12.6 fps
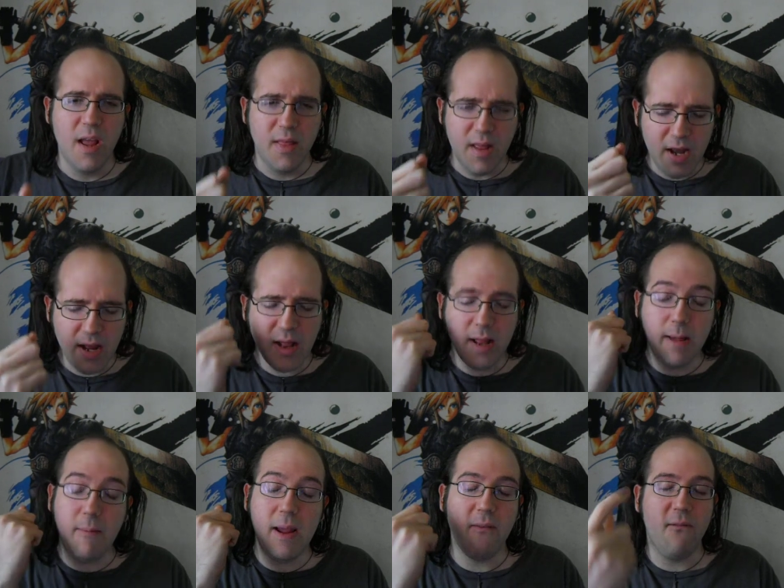they didn't
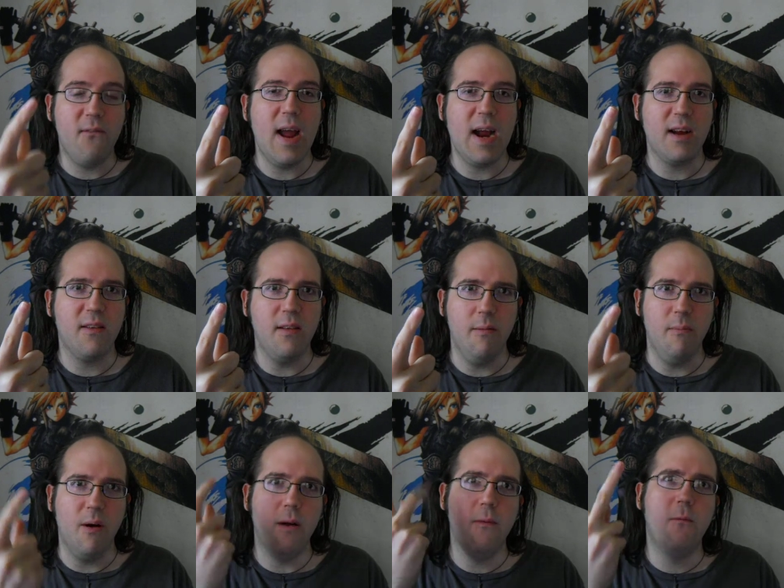leave me a fax
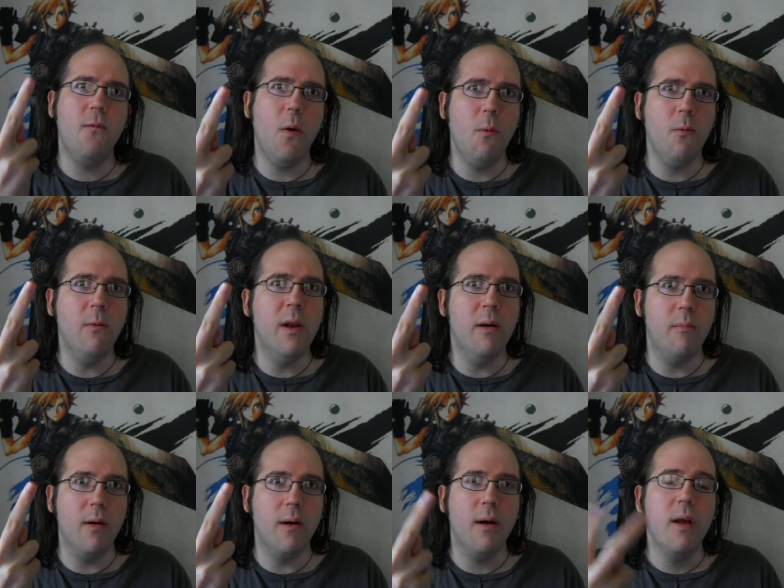number, a phone
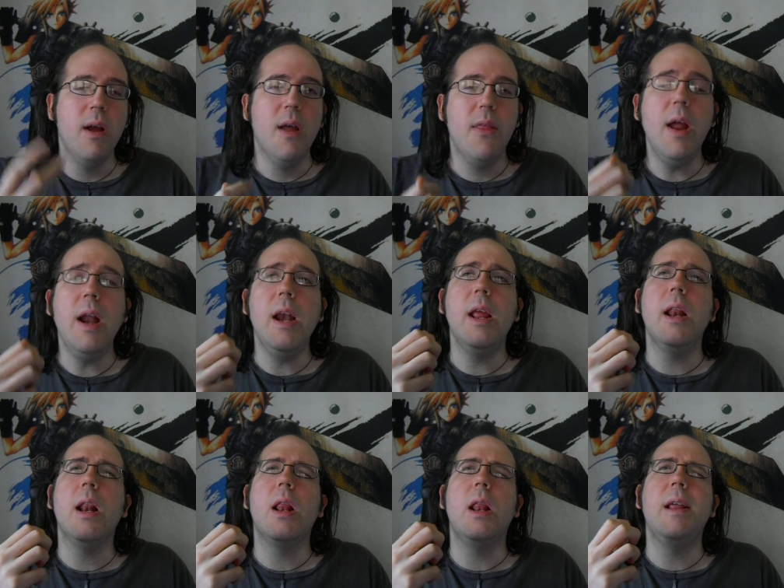number. They
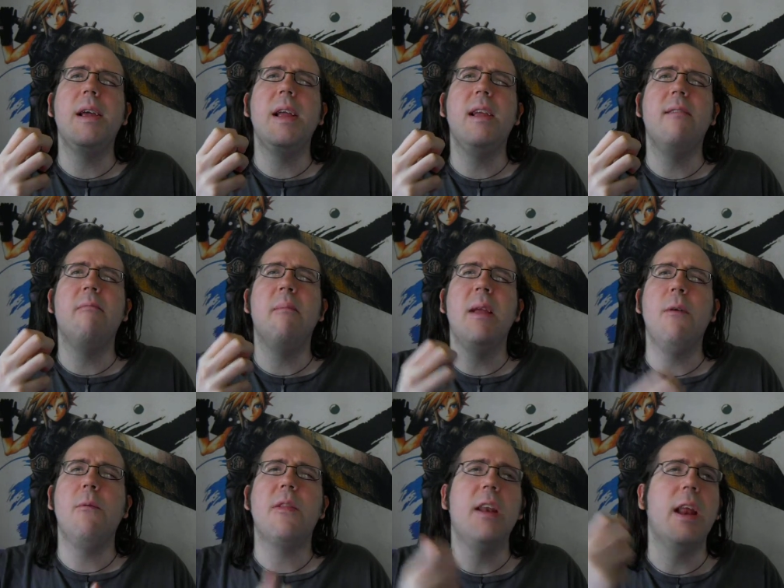didn't leave me
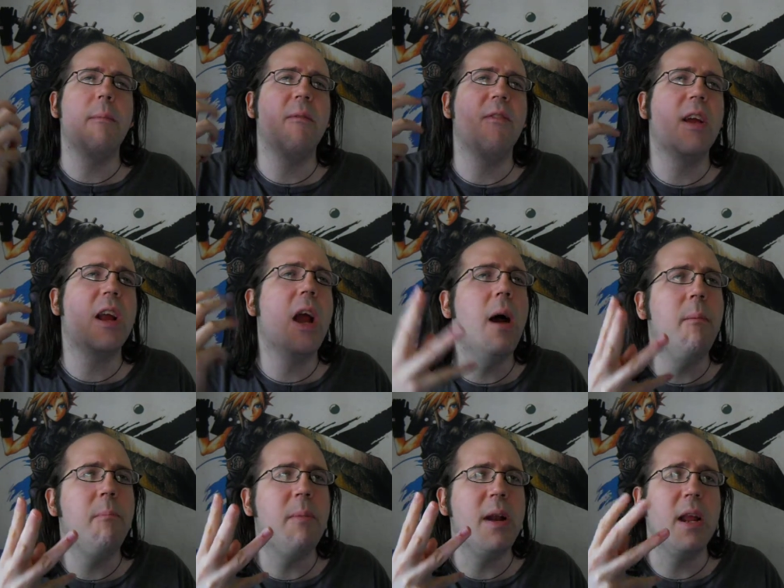with the name of the
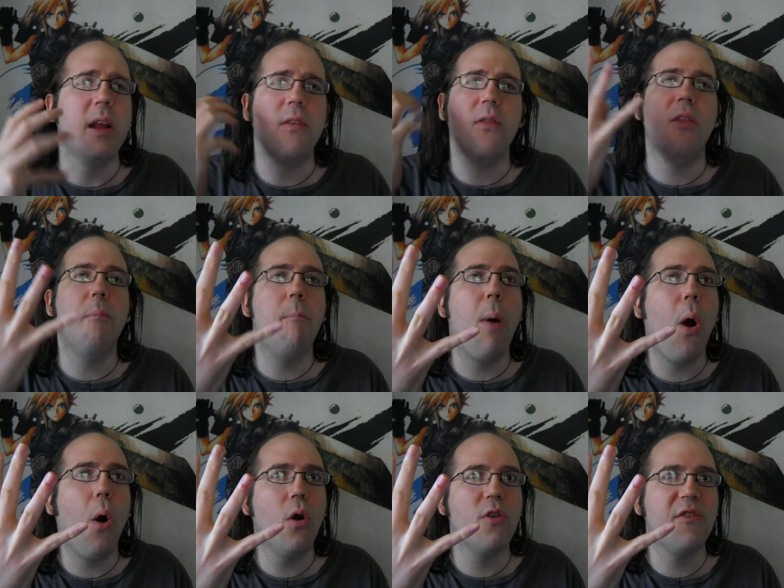company, the
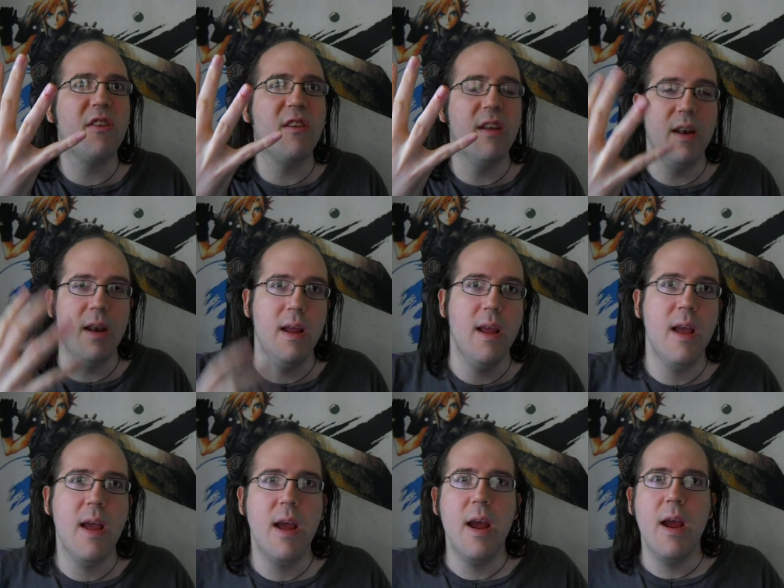person.
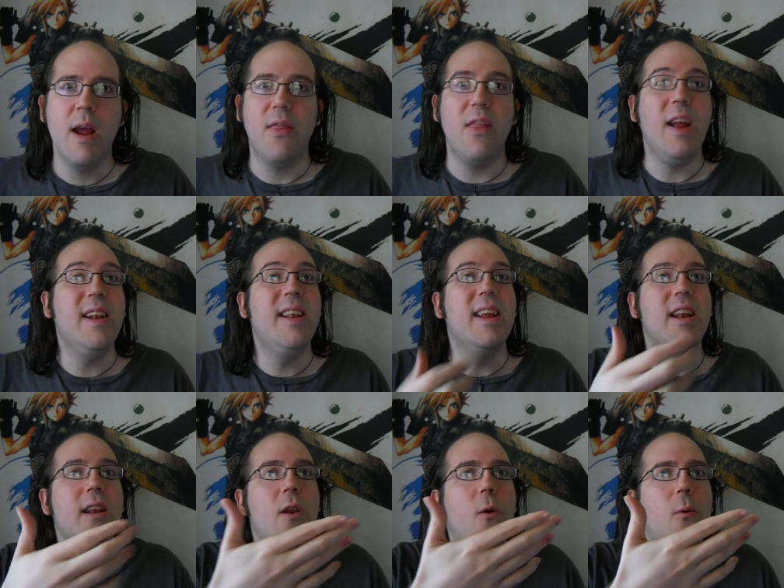They
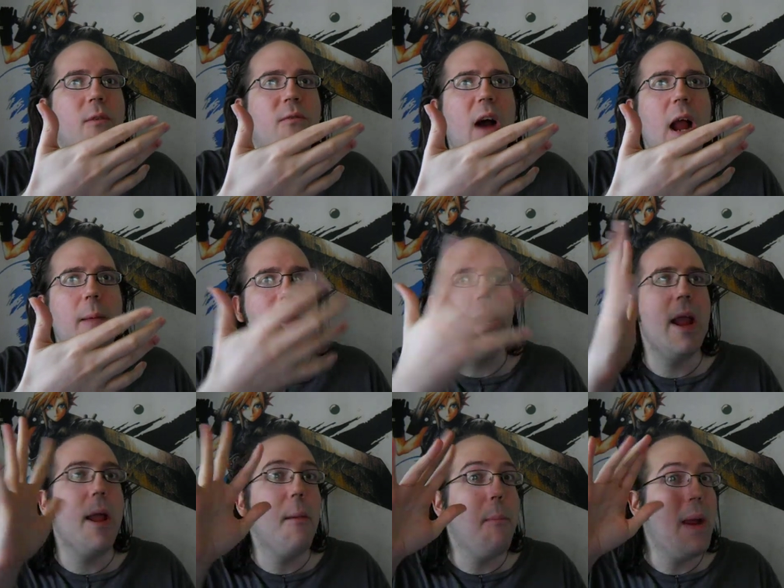didn't notify me,
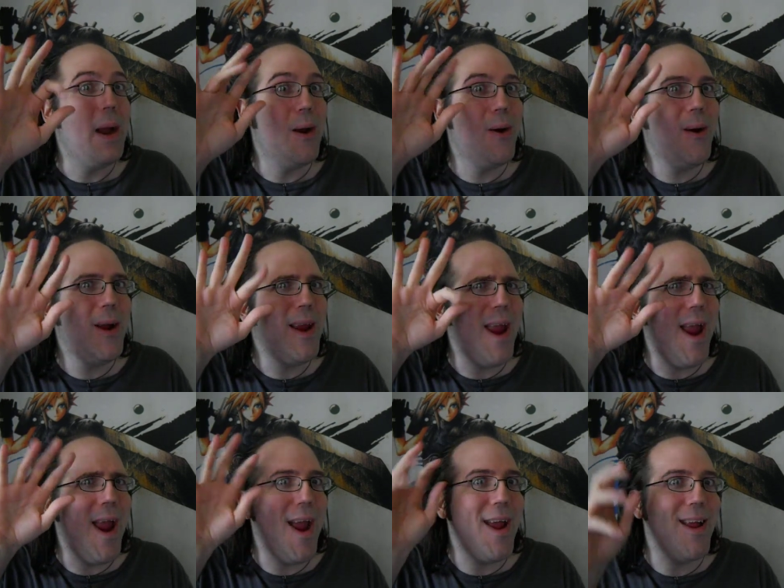
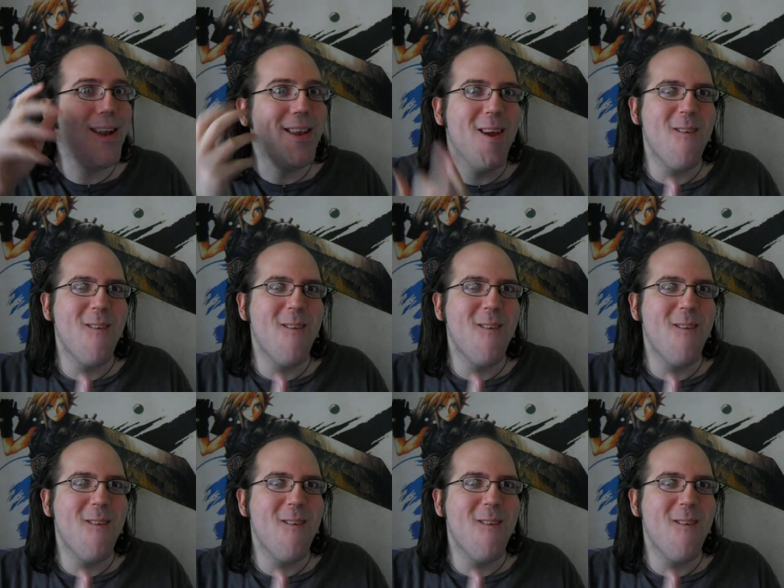period.